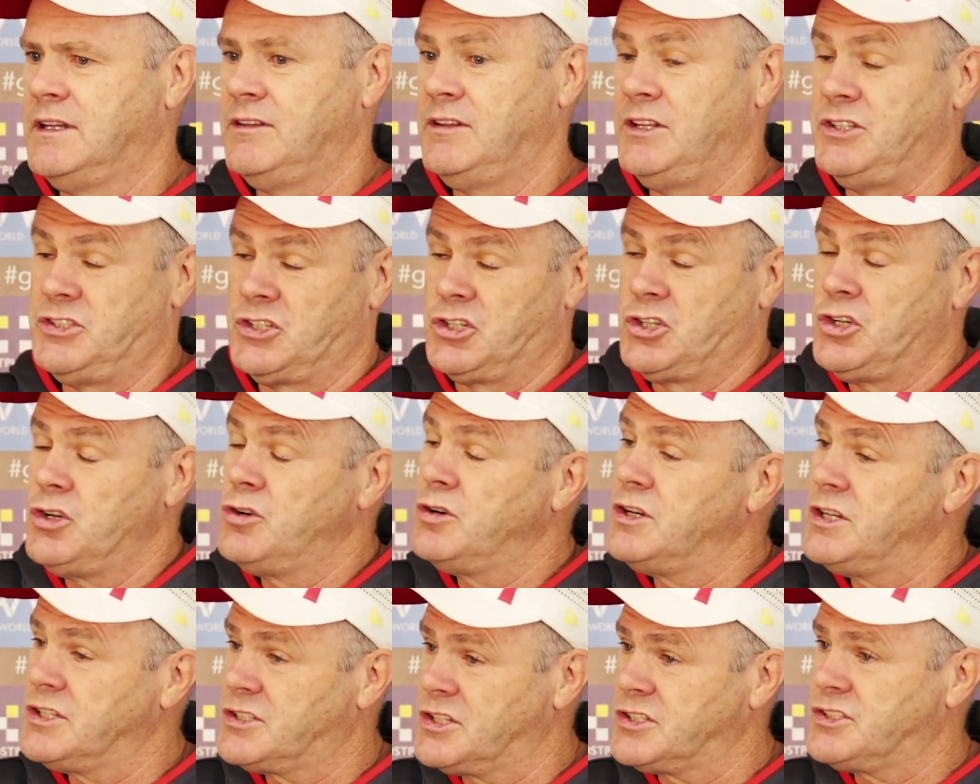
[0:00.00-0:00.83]

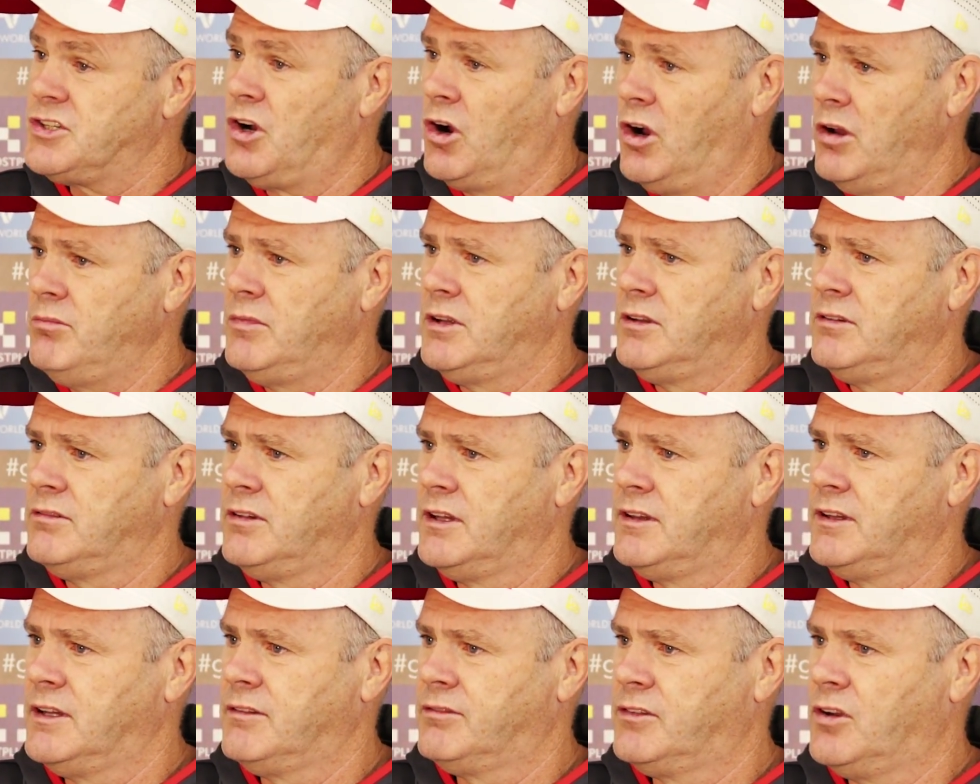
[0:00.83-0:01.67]
insecurities at time
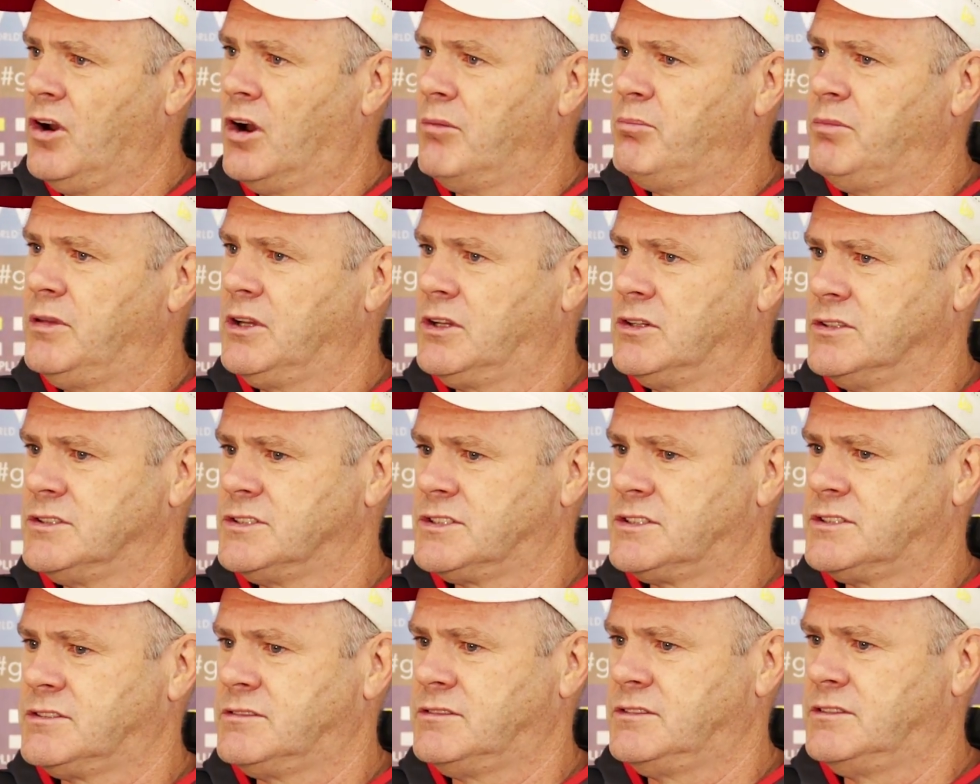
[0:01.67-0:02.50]
that they've got
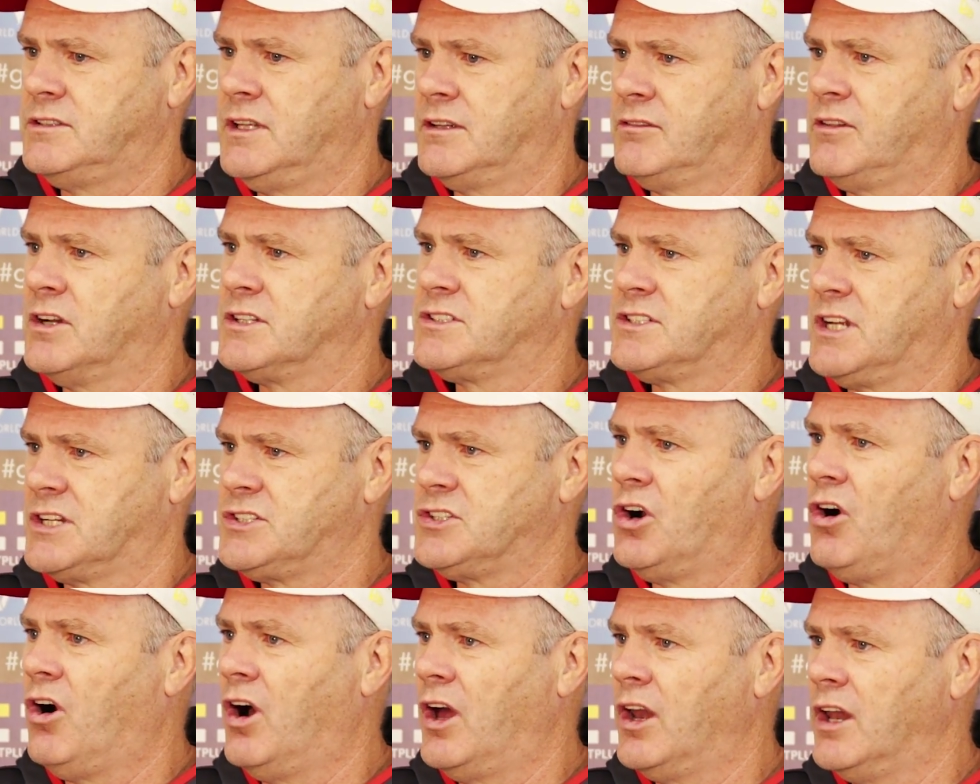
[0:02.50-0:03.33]
because they've got such
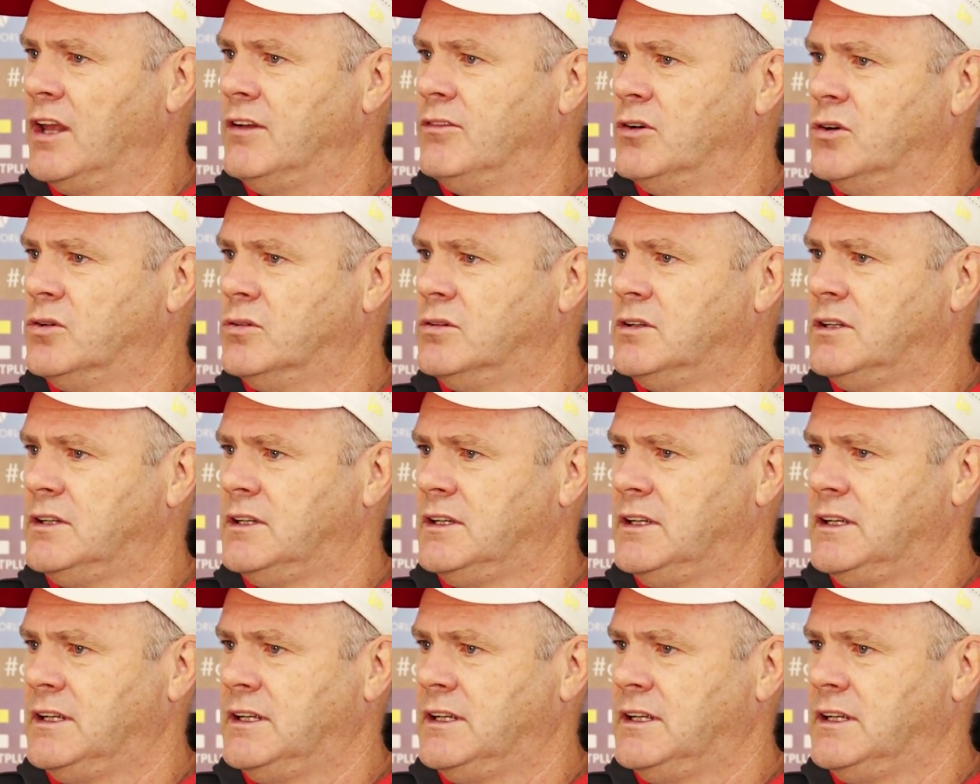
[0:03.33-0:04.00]
a high level,